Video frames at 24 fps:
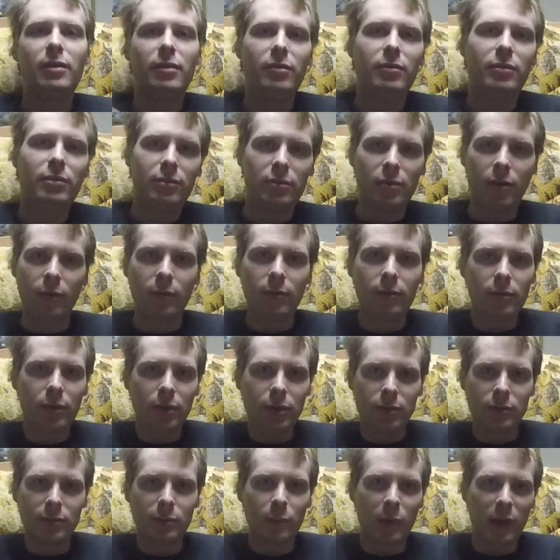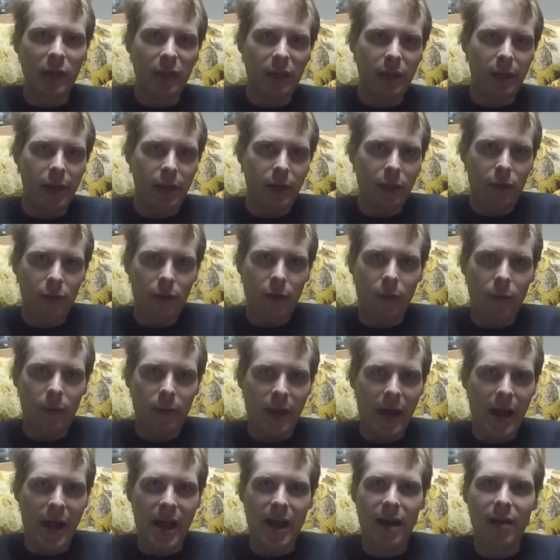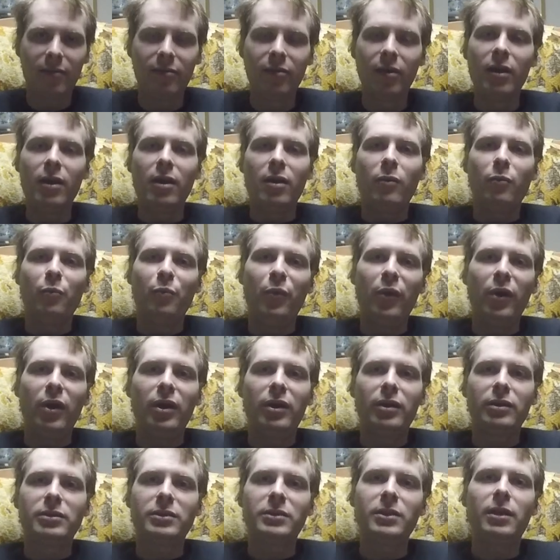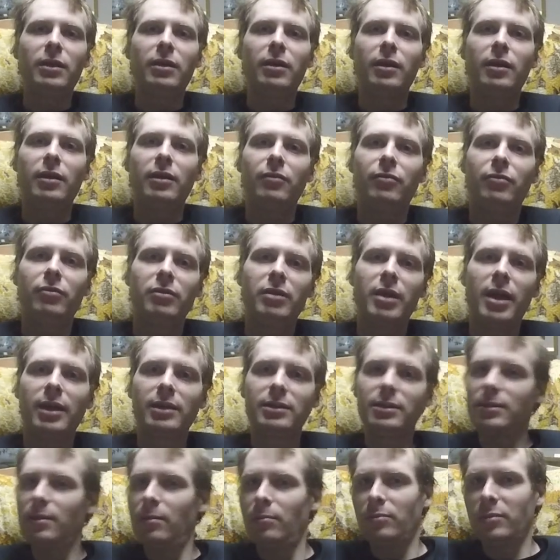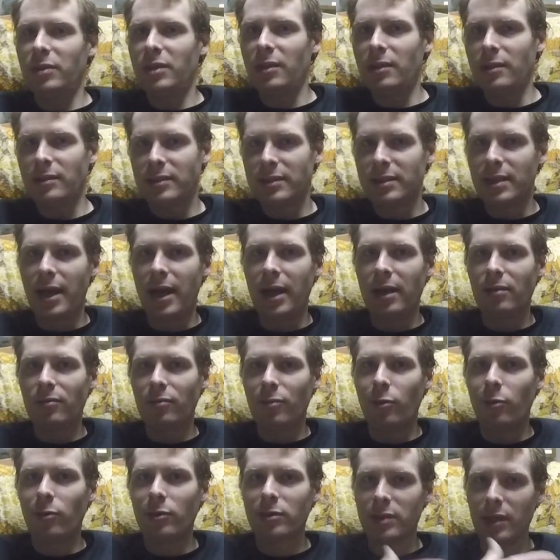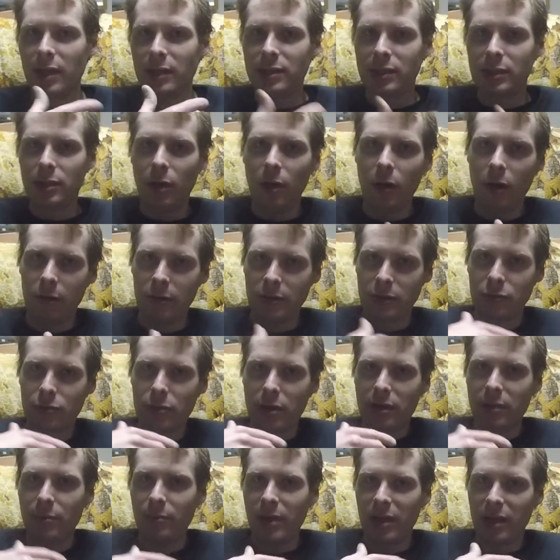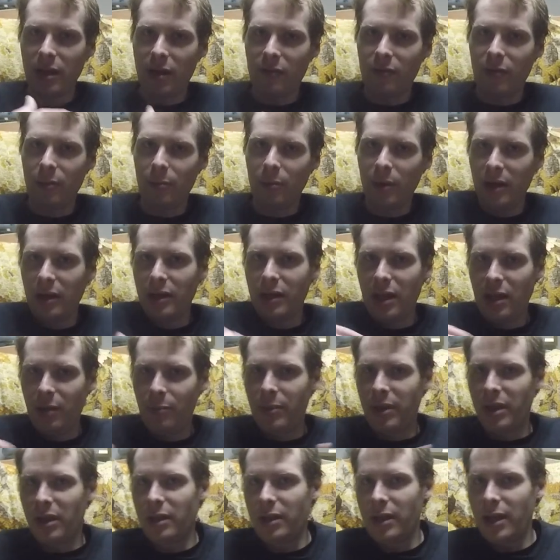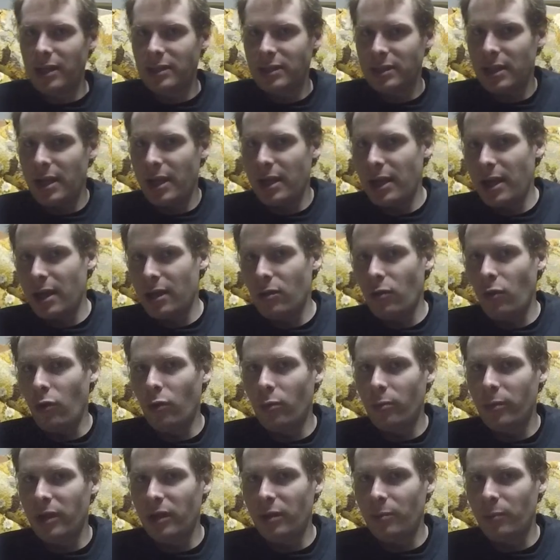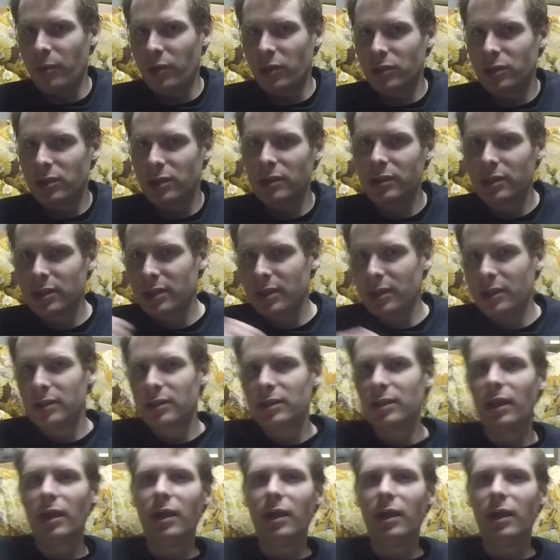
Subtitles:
Don't use money that you don't have. But if you got something to the side, of course, I still always recommend everybody keeping a nest egg at home in emergencies,